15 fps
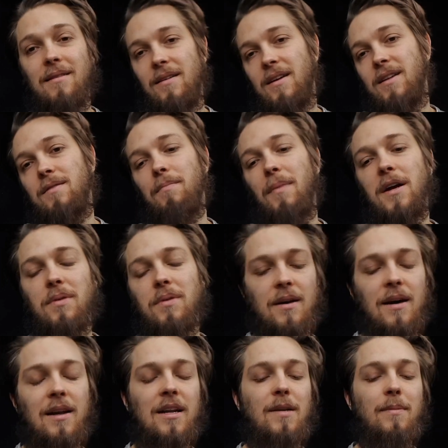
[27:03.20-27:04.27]
it might be
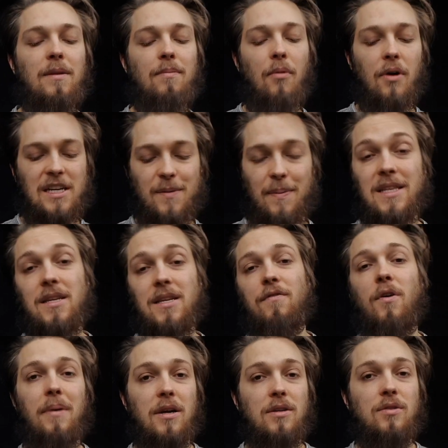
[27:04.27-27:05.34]
a little bit more expensive
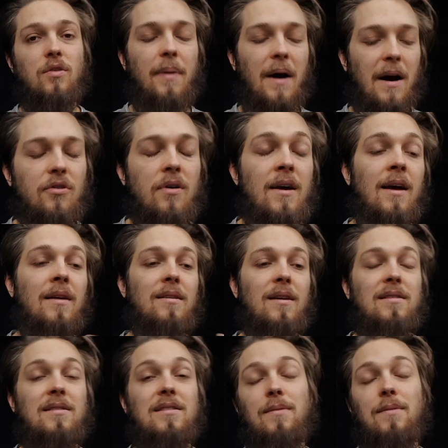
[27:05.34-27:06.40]
compared to the powder.
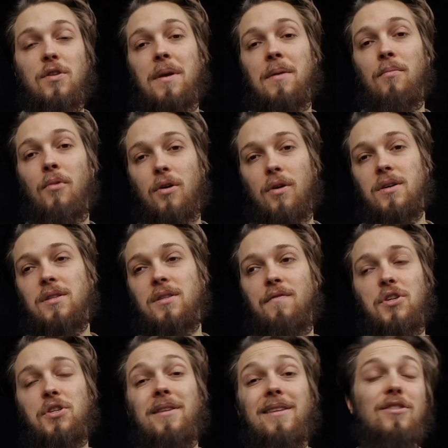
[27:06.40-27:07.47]
That seems to be more cost
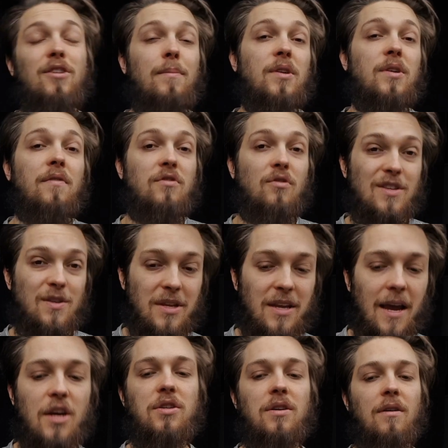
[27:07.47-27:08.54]
efficient in terms of
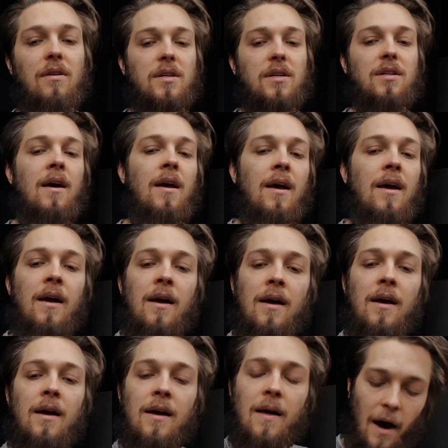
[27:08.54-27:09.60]
transportation cost.
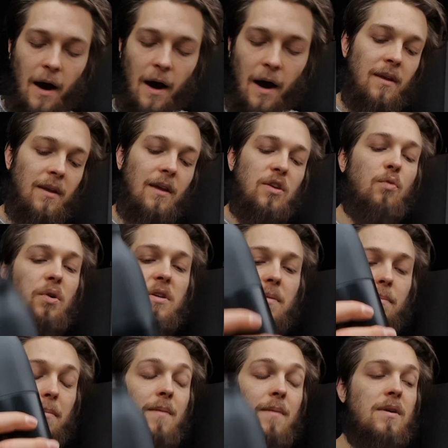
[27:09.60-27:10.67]
Now, you
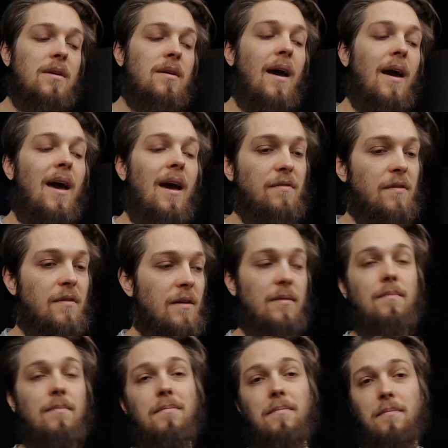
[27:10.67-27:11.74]
would maybe have
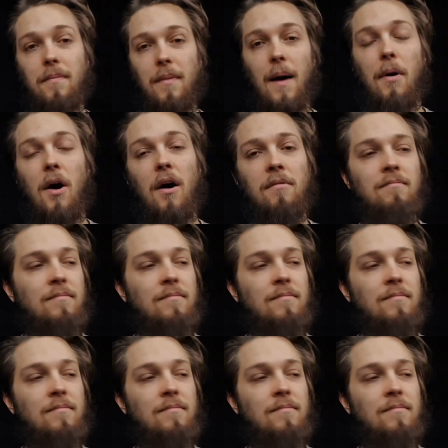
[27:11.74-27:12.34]
a bar,